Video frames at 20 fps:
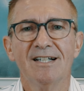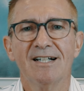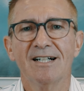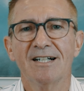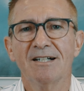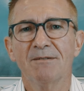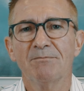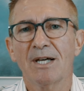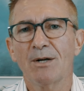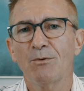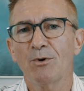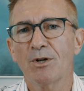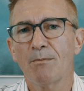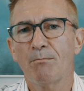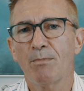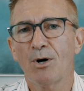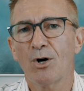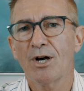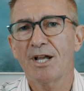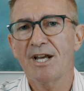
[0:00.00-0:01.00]
Um, they want
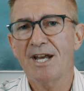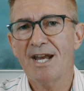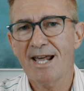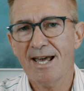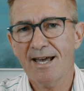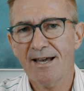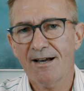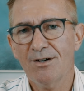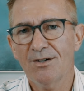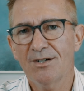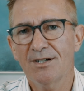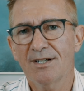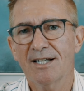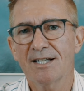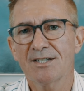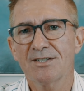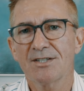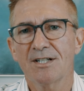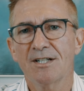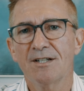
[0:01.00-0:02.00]
to buy now
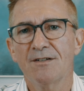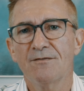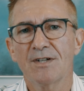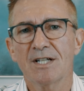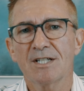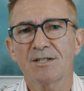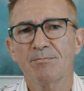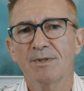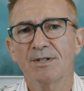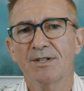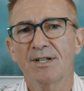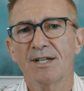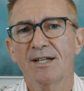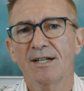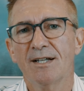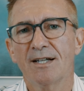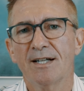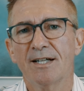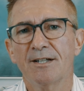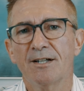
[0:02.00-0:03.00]
as an investment
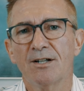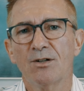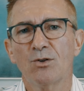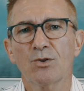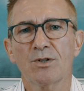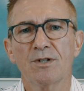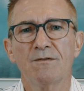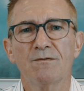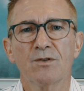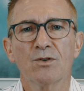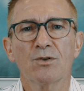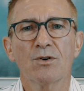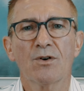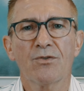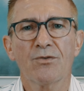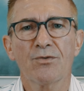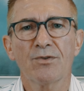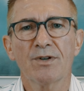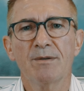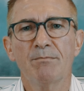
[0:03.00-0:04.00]
and are looking for a
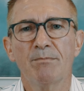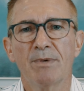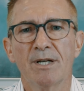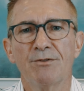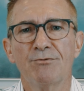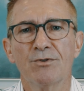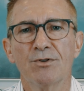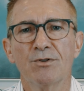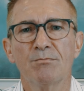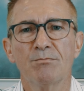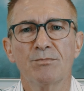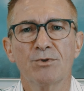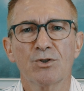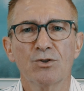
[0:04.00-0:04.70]
three bedroom,